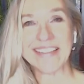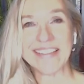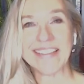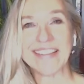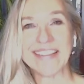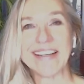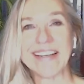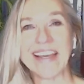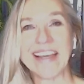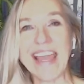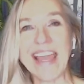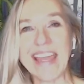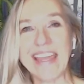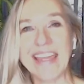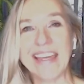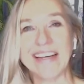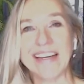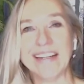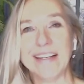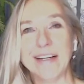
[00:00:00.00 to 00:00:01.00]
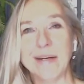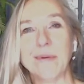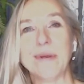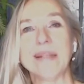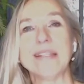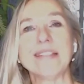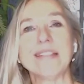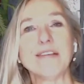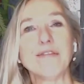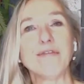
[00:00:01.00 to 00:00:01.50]
Hey,
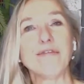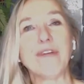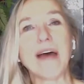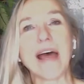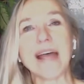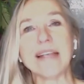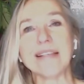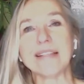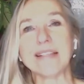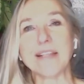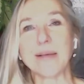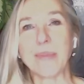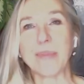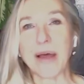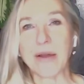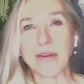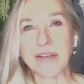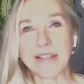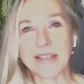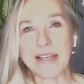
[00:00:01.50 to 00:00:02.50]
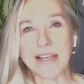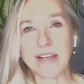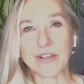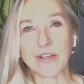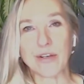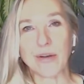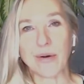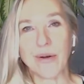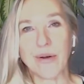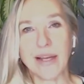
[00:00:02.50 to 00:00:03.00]
what's the fuss about
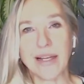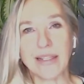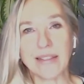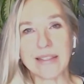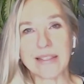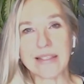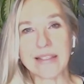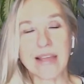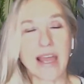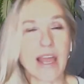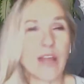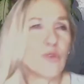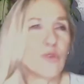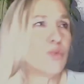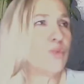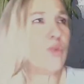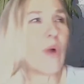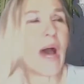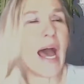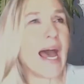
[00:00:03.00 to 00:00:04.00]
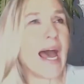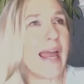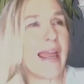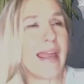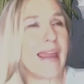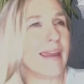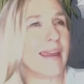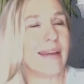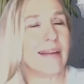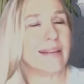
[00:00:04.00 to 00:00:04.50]
essential oils and
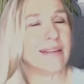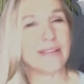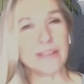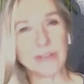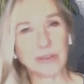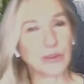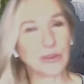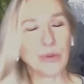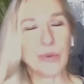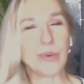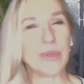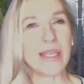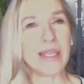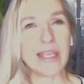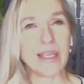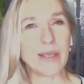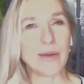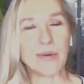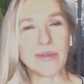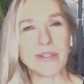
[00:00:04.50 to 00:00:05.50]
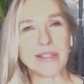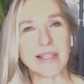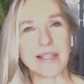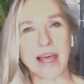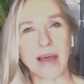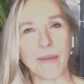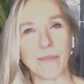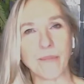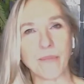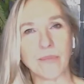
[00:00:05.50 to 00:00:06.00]
why do we use
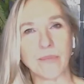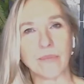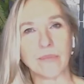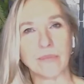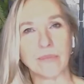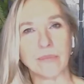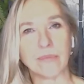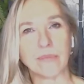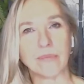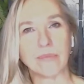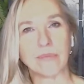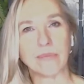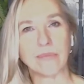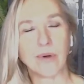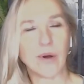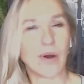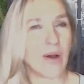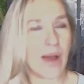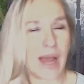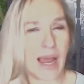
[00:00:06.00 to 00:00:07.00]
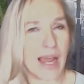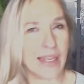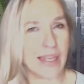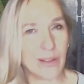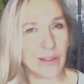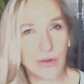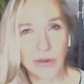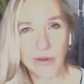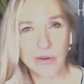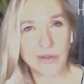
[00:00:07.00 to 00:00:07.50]
them? Or are you
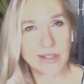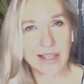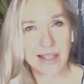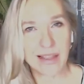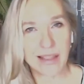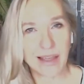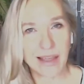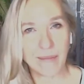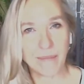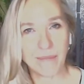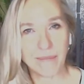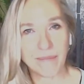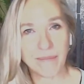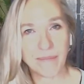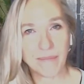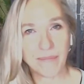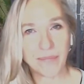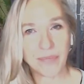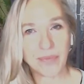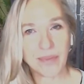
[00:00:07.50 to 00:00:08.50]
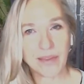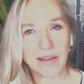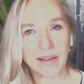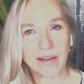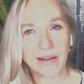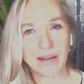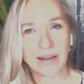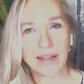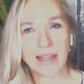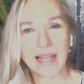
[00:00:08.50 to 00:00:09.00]
using them?
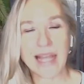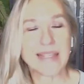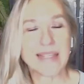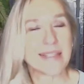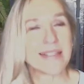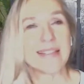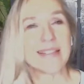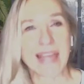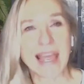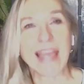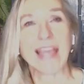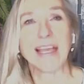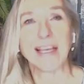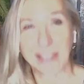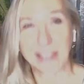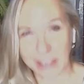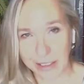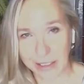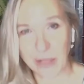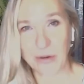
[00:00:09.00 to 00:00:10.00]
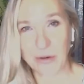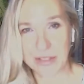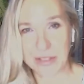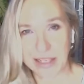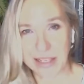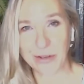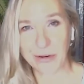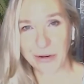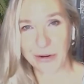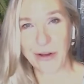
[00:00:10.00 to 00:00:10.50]
Let's take a closer
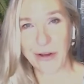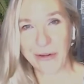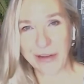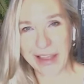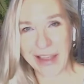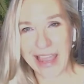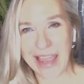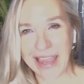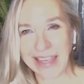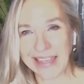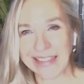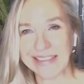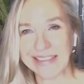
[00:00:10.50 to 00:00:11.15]
look, okay?